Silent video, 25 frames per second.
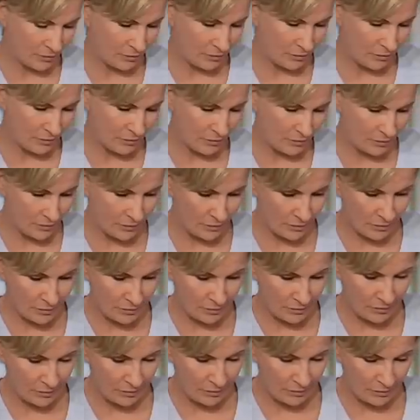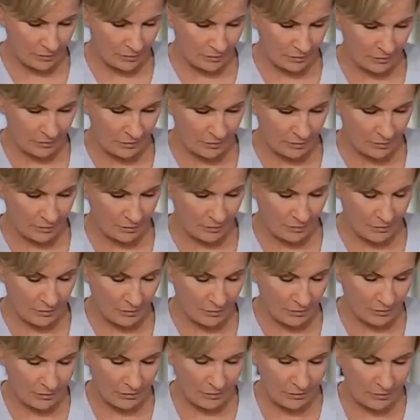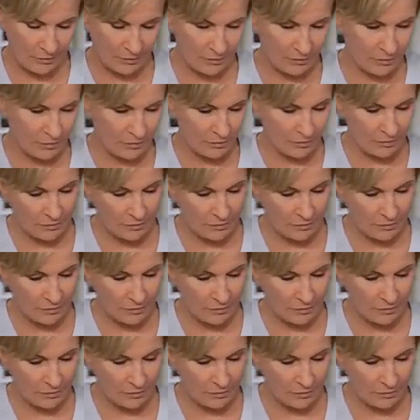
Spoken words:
This person isn't speaking.